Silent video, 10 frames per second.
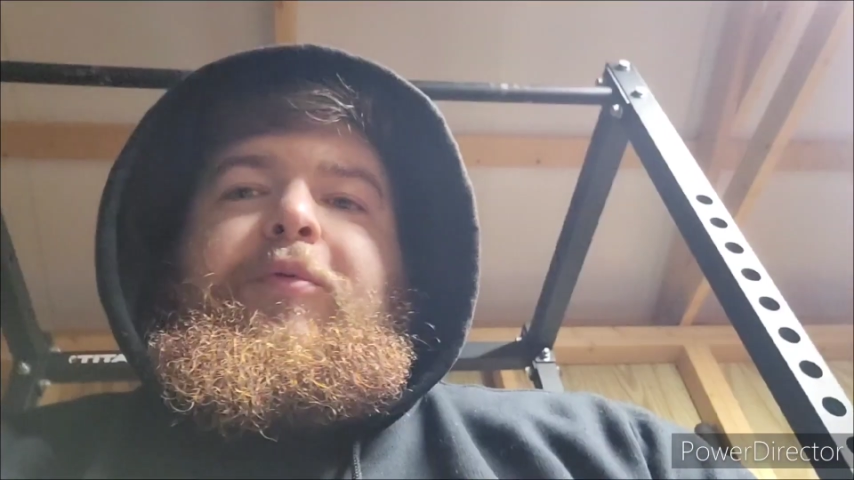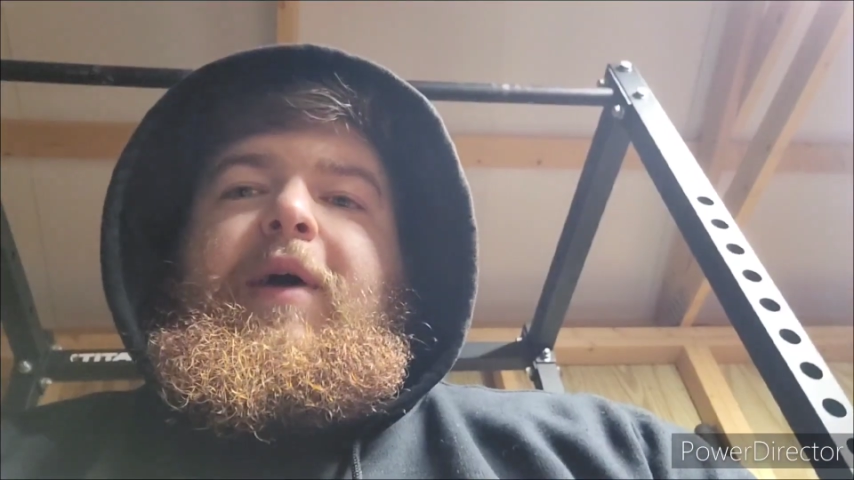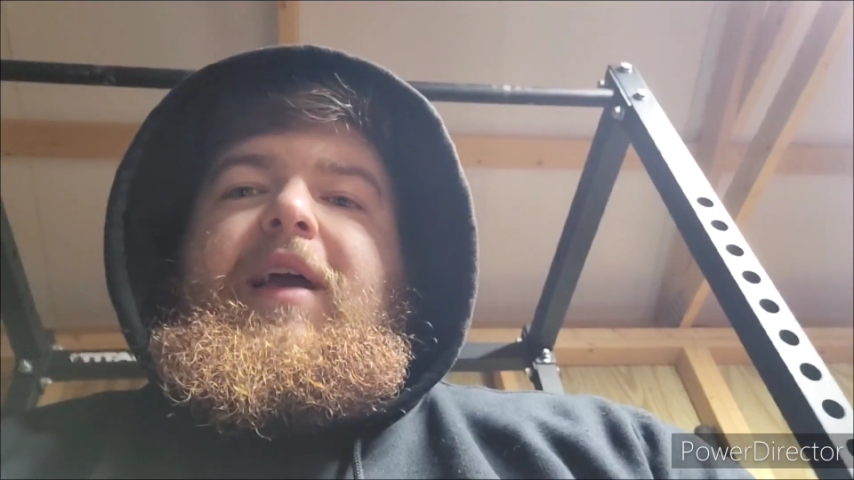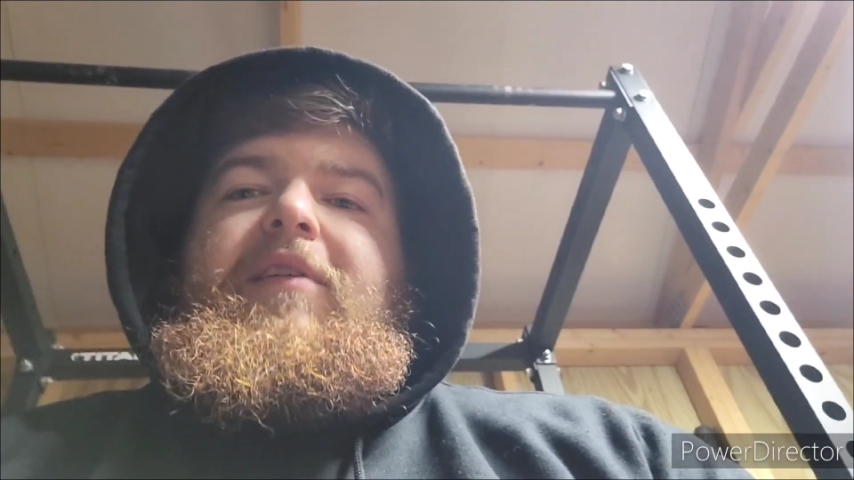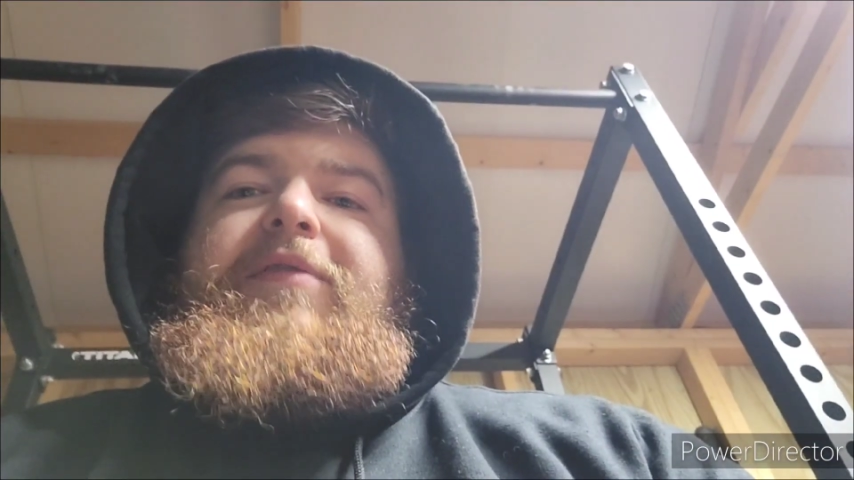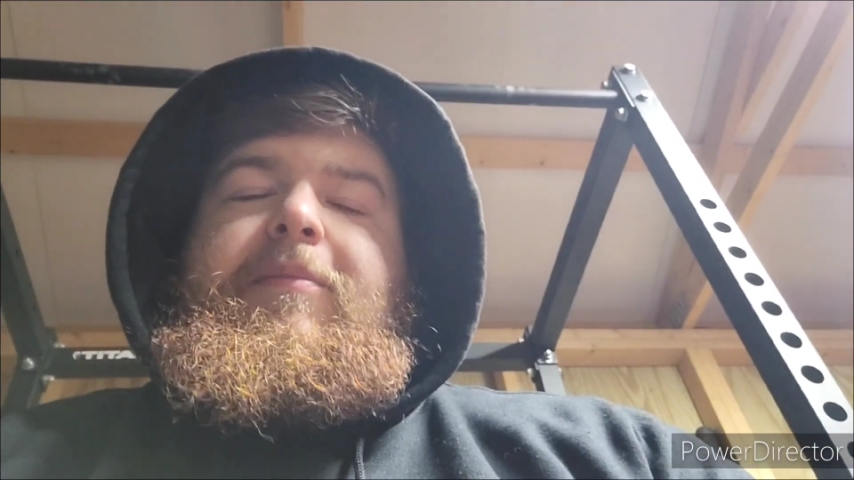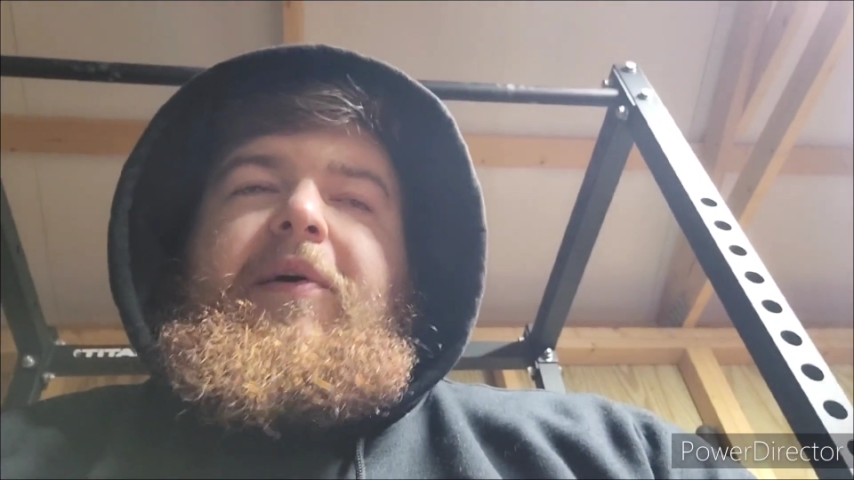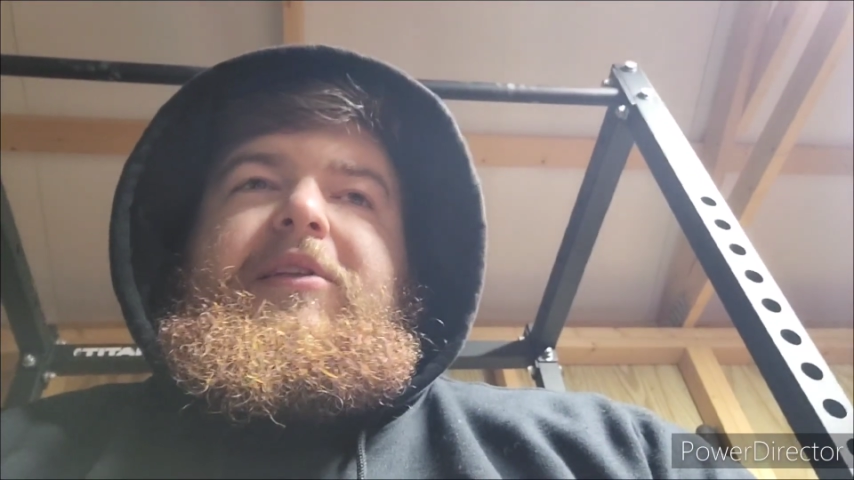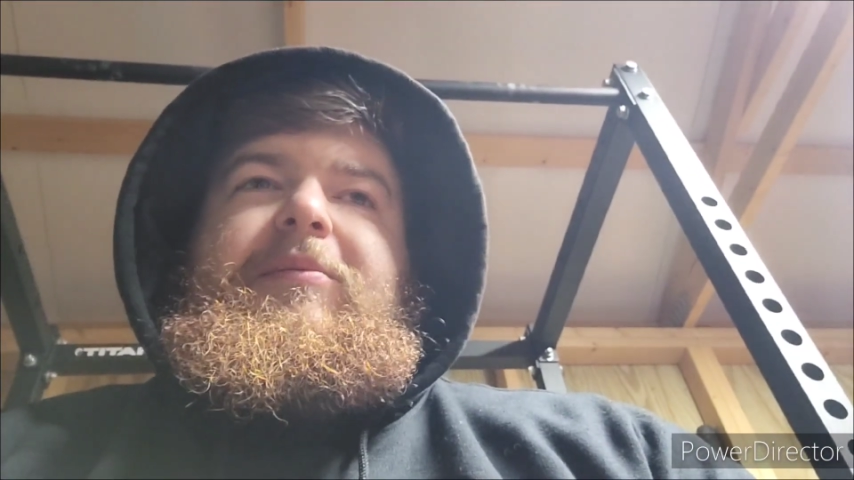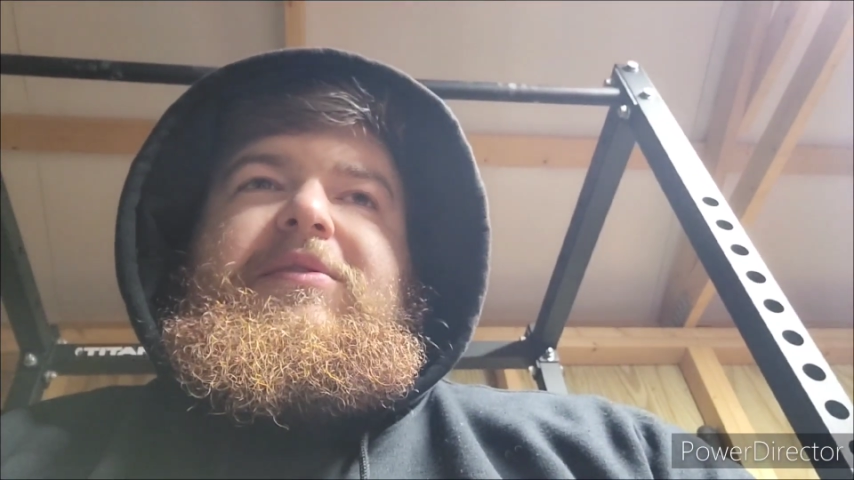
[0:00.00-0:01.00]
weight for
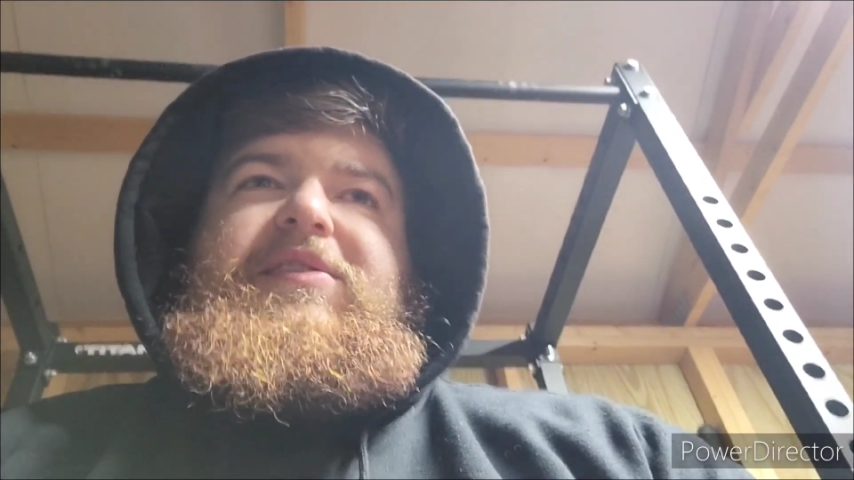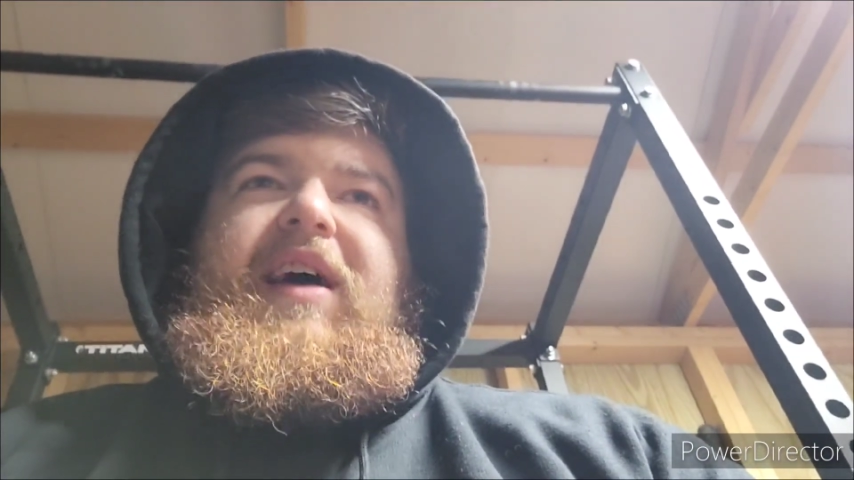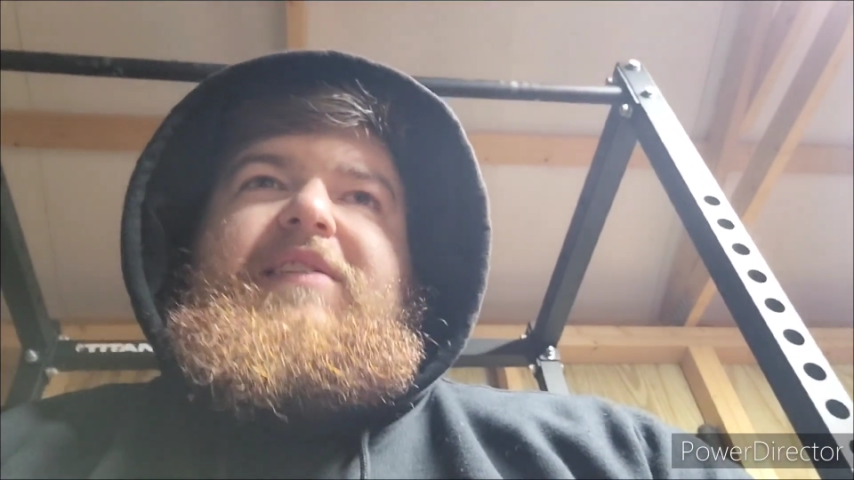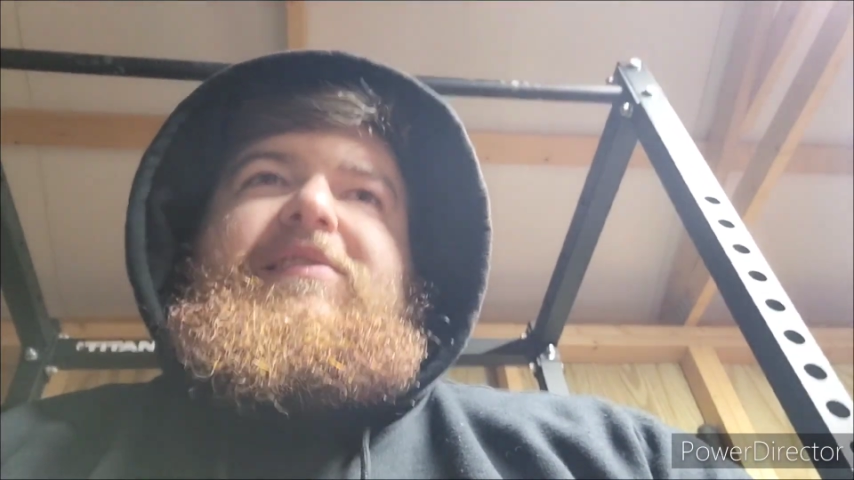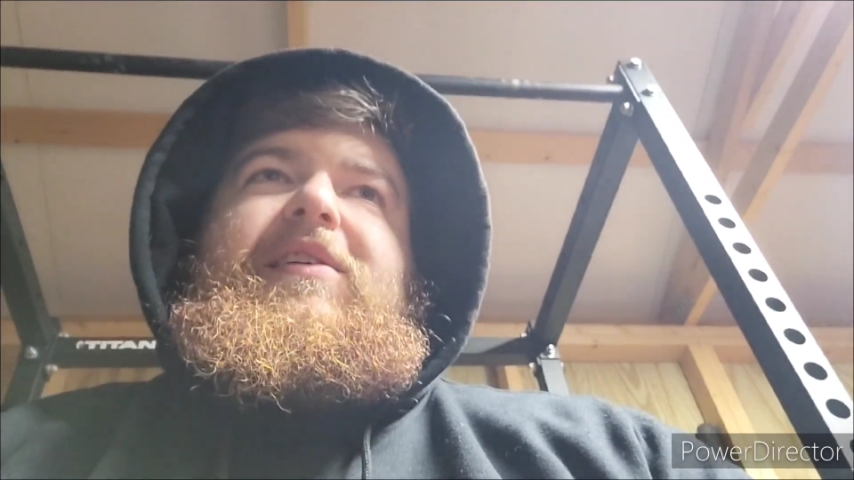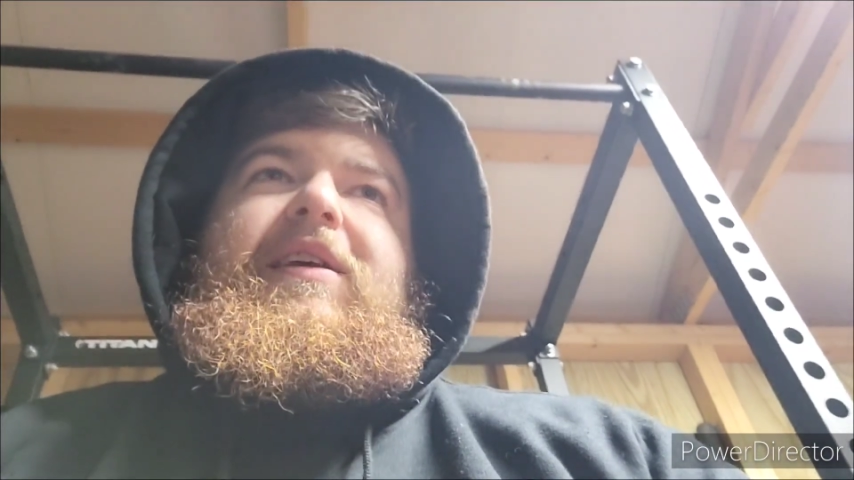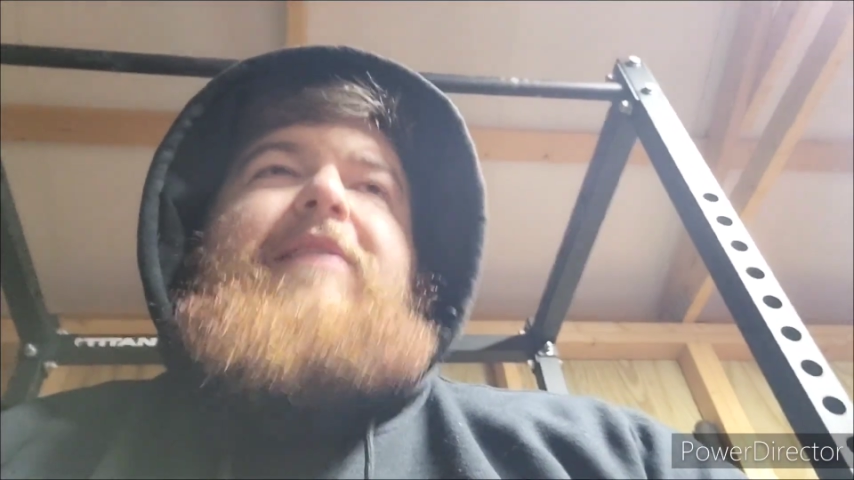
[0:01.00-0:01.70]
multiple sets,